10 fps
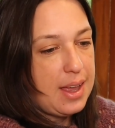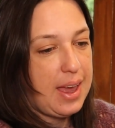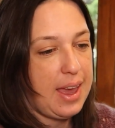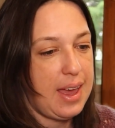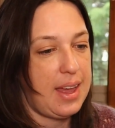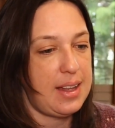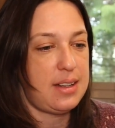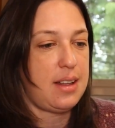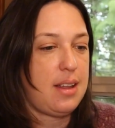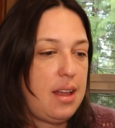
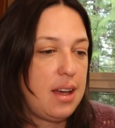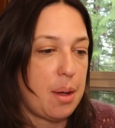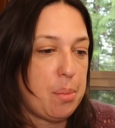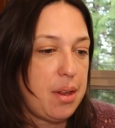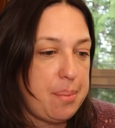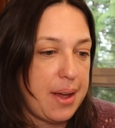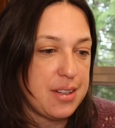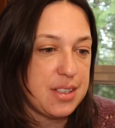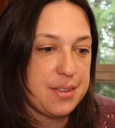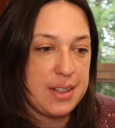and a couple of
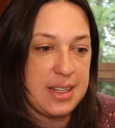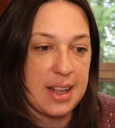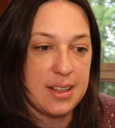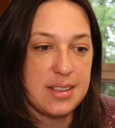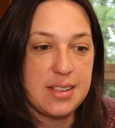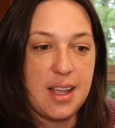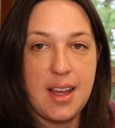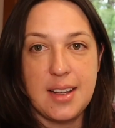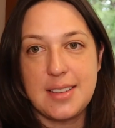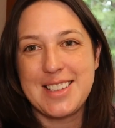pairs of vanilla
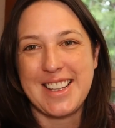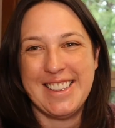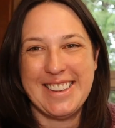socks.